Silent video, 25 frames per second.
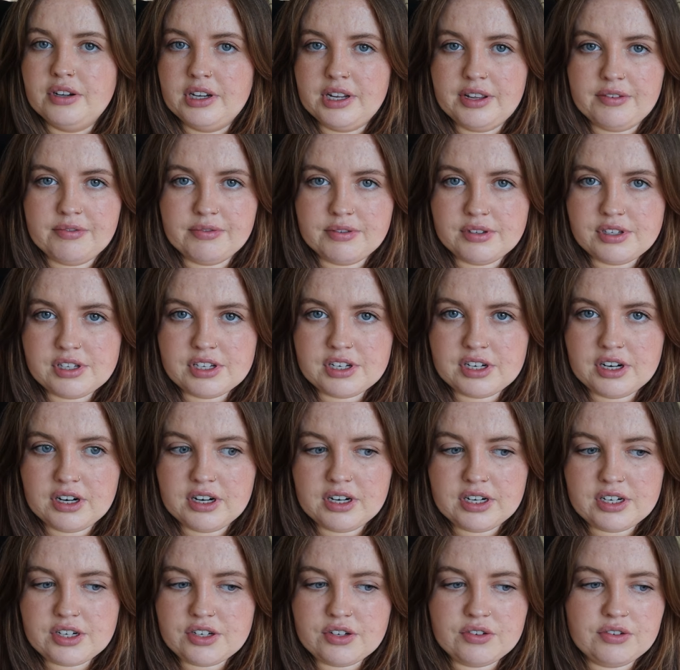leaf will
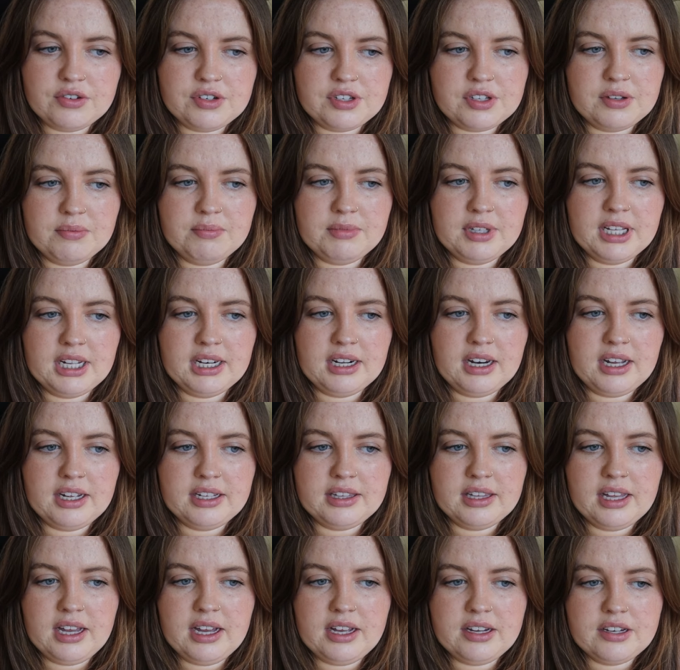start or something
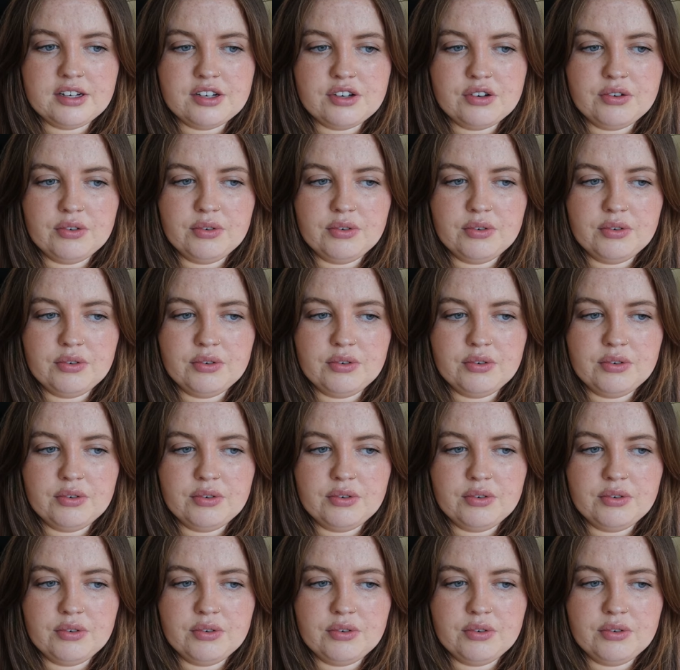like that.